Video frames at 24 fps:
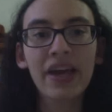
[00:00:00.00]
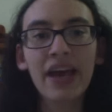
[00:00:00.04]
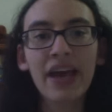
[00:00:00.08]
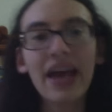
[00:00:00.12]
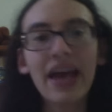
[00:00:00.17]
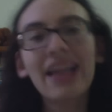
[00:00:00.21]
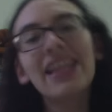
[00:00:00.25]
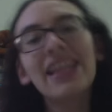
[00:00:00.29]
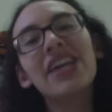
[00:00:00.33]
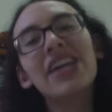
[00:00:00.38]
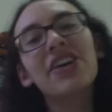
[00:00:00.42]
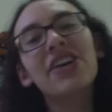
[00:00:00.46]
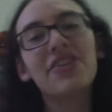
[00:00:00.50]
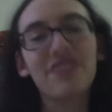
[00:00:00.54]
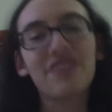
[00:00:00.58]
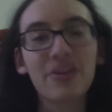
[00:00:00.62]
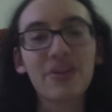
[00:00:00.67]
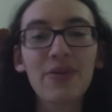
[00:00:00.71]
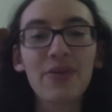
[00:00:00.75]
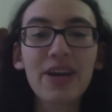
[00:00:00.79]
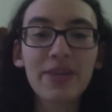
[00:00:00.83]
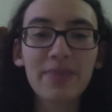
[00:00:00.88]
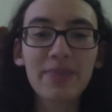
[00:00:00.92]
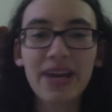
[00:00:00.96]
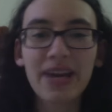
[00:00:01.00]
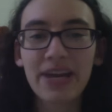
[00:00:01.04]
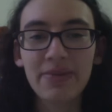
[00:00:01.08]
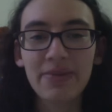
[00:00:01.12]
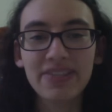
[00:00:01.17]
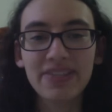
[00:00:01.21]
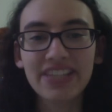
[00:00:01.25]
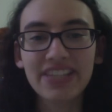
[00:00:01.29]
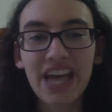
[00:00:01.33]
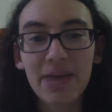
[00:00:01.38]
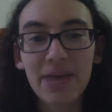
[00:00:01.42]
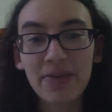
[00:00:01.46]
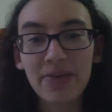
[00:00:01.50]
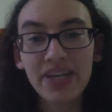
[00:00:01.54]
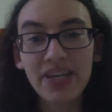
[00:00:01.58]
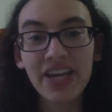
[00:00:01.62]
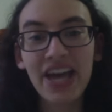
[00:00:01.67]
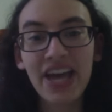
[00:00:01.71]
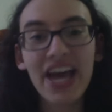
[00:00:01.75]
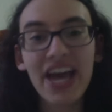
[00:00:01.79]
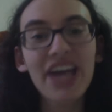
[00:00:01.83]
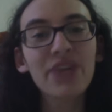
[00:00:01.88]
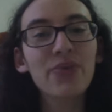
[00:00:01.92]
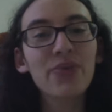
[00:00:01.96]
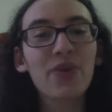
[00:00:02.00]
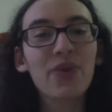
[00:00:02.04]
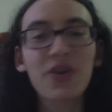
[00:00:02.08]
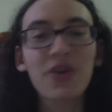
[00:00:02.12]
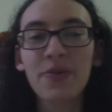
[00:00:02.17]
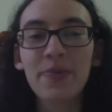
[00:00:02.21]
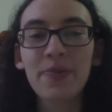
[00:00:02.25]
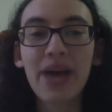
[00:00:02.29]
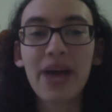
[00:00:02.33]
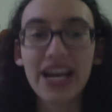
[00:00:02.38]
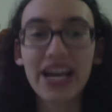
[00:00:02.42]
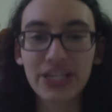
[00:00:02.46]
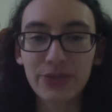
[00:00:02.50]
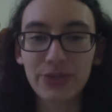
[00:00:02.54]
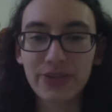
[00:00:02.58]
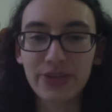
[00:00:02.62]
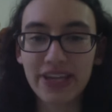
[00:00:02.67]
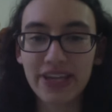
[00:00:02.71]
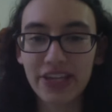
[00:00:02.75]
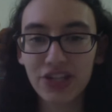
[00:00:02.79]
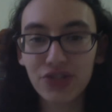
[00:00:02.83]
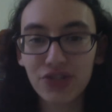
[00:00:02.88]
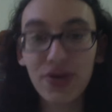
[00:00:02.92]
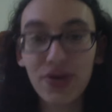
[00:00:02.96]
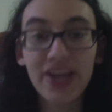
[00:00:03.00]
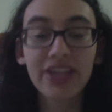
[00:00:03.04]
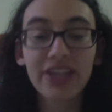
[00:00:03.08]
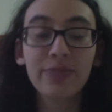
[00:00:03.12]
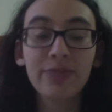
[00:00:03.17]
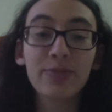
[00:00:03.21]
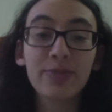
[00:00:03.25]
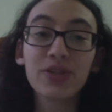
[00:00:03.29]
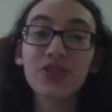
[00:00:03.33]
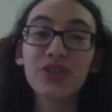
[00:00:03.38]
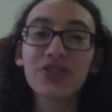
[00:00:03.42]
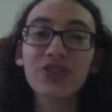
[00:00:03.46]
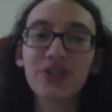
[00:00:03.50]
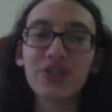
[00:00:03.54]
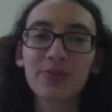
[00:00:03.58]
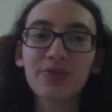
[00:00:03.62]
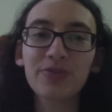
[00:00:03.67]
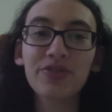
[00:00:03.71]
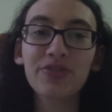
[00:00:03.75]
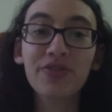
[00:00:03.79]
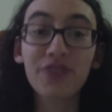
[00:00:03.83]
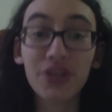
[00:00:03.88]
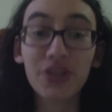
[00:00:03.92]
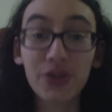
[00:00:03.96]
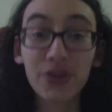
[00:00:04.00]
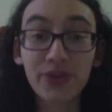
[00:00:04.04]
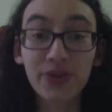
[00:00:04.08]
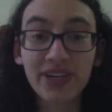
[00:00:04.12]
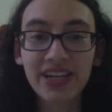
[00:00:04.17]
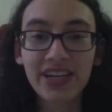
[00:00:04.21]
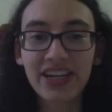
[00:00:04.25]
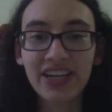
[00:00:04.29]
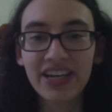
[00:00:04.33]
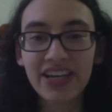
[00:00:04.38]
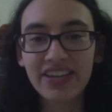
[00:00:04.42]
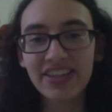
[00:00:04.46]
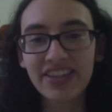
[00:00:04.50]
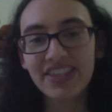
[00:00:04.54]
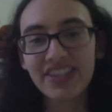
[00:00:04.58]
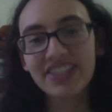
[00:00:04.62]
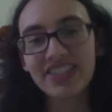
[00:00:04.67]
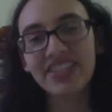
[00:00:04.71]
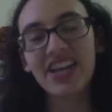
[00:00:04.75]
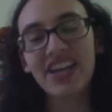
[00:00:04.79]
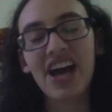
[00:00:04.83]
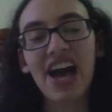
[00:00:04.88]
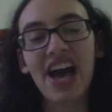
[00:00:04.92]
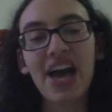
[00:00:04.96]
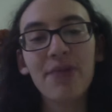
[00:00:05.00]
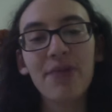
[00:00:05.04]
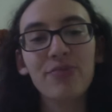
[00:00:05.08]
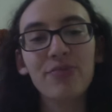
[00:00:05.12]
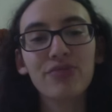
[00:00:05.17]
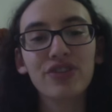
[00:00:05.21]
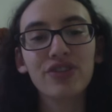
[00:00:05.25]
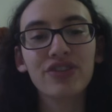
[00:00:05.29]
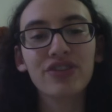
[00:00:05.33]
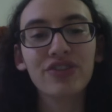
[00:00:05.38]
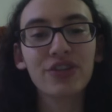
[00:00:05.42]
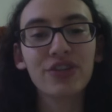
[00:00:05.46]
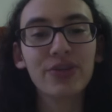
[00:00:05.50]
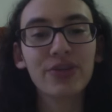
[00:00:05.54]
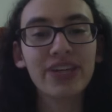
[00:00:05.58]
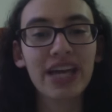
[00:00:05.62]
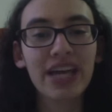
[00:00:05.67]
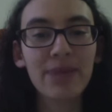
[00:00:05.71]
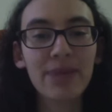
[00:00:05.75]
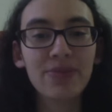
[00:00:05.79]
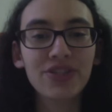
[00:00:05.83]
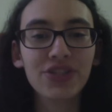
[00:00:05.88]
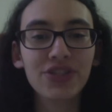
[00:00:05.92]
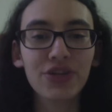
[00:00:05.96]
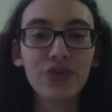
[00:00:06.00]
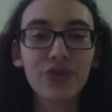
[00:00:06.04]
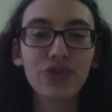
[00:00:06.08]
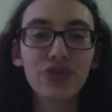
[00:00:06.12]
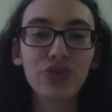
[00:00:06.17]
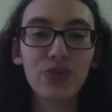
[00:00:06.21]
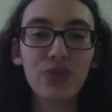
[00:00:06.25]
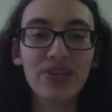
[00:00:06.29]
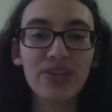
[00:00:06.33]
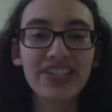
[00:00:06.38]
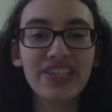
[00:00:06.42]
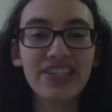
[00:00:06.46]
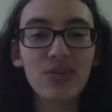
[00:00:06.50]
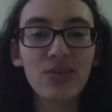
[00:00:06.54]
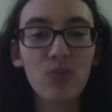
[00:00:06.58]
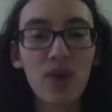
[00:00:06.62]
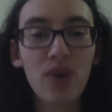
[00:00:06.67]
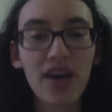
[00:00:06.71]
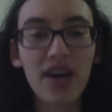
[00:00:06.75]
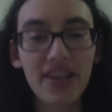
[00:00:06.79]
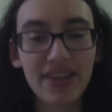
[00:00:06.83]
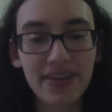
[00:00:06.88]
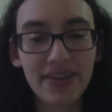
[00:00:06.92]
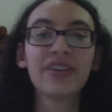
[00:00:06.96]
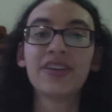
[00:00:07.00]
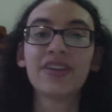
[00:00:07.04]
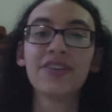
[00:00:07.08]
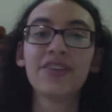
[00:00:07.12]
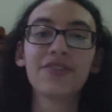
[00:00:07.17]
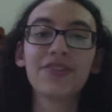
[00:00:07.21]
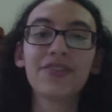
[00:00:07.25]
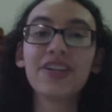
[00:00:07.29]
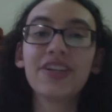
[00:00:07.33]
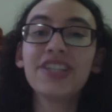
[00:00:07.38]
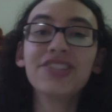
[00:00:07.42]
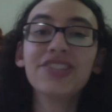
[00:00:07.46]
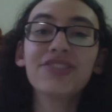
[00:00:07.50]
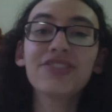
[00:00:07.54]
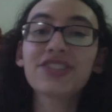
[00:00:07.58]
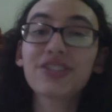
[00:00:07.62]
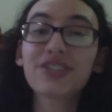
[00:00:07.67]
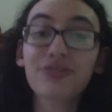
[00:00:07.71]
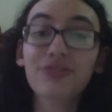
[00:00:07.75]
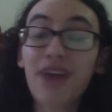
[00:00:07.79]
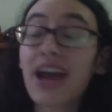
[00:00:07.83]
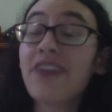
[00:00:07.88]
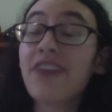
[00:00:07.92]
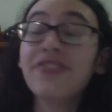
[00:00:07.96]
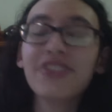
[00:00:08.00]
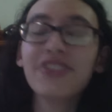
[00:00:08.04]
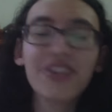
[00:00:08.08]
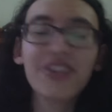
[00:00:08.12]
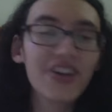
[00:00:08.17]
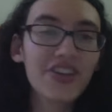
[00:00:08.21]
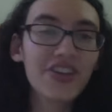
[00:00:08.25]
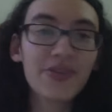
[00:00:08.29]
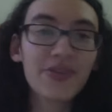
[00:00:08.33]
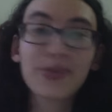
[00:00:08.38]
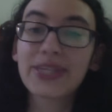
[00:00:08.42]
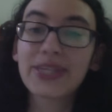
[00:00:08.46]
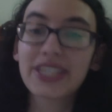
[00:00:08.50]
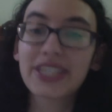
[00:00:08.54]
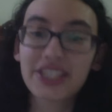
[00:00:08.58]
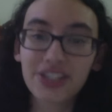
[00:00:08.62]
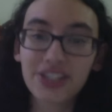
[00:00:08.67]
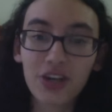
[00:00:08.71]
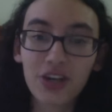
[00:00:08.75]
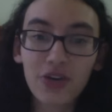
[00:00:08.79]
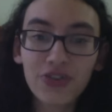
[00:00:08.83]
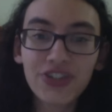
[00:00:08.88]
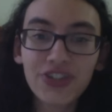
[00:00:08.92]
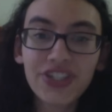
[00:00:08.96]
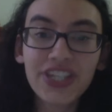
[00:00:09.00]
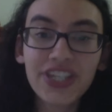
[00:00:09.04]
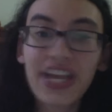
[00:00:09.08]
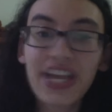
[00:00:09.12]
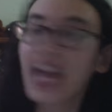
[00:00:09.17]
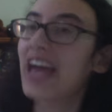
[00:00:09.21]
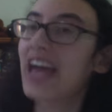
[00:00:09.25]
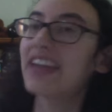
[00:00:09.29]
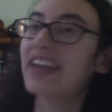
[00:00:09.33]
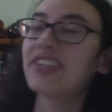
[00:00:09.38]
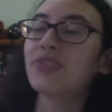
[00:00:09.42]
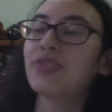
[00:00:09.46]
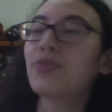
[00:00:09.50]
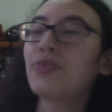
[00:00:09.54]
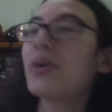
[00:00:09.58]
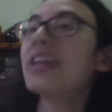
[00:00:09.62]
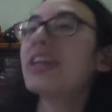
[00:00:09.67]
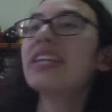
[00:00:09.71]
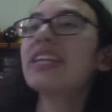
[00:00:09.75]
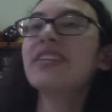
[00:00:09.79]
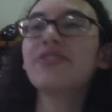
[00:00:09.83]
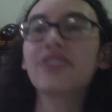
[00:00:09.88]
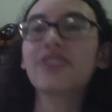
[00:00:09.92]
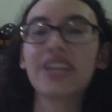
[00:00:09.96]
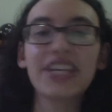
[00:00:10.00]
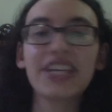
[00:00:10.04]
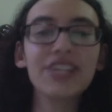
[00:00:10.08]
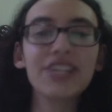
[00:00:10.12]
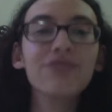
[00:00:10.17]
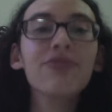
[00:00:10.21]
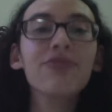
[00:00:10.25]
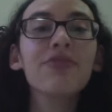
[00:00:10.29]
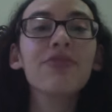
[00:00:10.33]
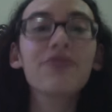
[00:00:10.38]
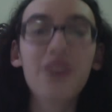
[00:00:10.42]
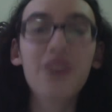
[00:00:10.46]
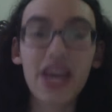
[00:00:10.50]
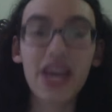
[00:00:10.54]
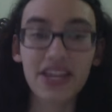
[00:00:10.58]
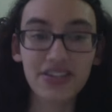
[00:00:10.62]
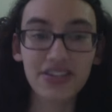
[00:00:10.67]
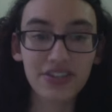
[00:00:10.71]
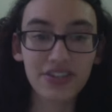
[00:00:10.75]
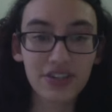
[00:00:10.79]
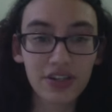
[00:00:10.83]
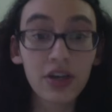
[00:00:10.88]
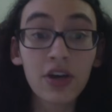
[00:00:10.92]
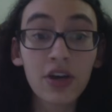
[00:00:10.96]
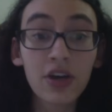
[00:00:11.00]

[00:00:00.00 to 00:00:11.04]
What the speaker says: Hello everyone, my name is Gabby, and welcome back to another Dragon Ball Super review. This time, we're reviewing episode 21. Freezer arrives on Earth with his soldiers and is waiting for his revenge.